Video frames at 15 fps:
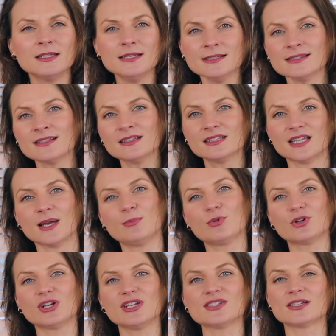These
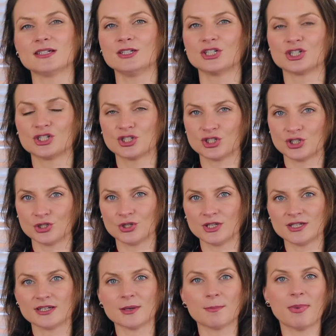celebrities
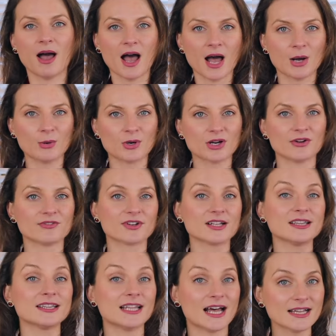understood the power of
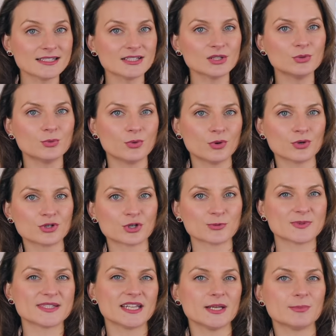classic wardrobe
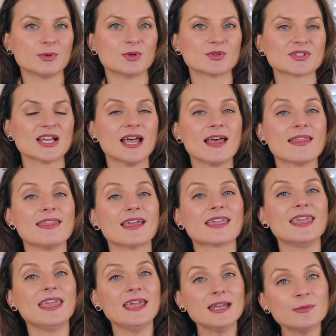staples that
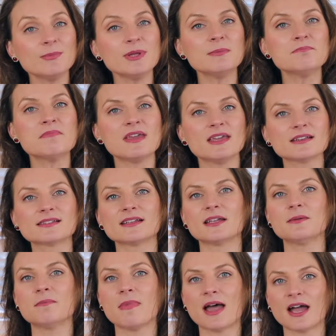can be mixed
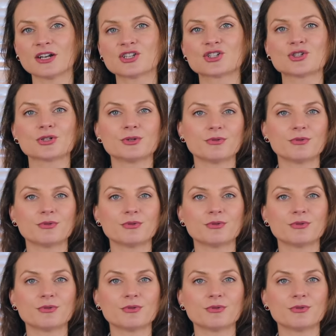and matched to